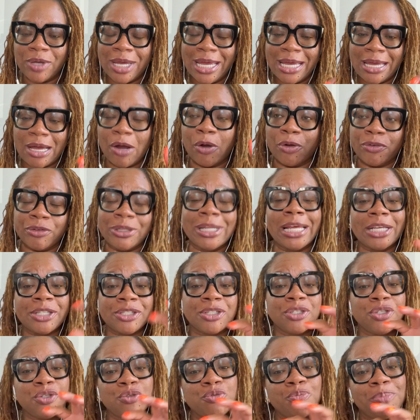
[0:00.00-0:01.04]
or lessen
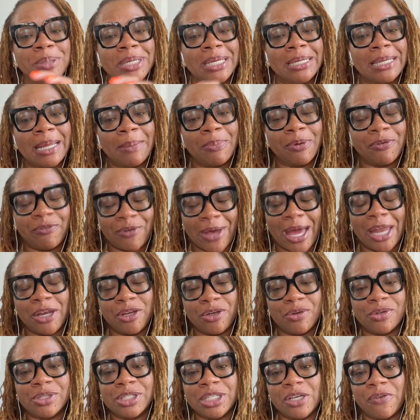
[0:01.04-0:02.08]
you being able, finding
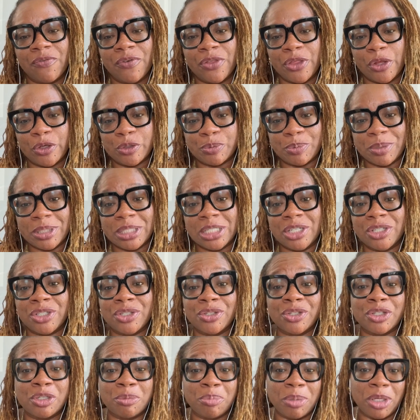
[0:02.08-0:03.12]
yourself in those positions
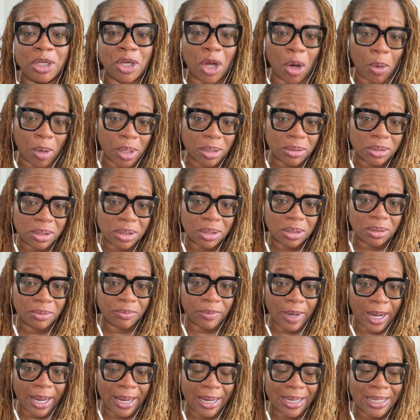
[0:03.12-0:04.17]
to be coerced,
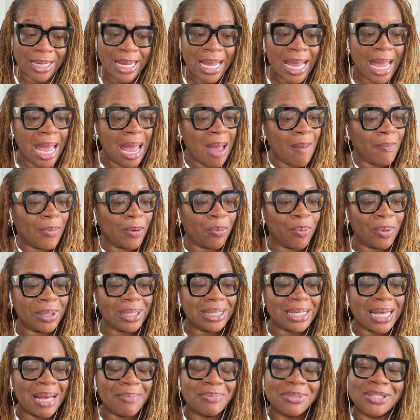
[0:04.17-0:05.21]
right? But when it
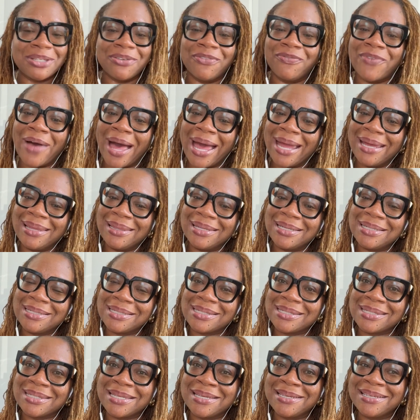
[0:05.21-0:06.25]
comes to violence,
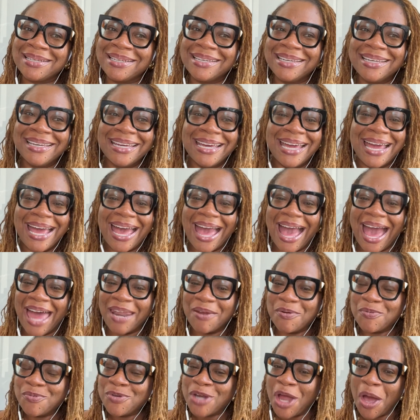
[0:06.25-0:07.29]
I don't
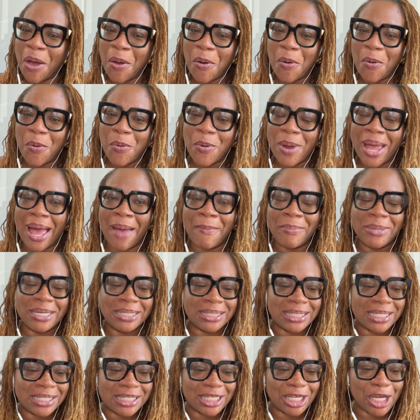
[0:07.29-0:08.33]
know. I mean,
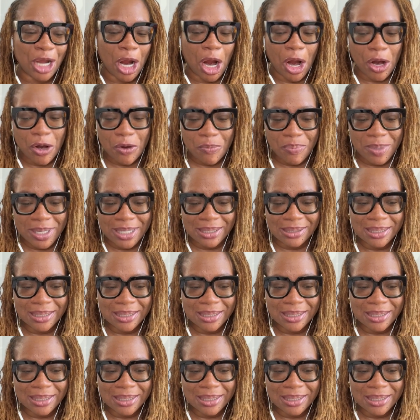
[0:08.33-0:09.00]
does it curb it?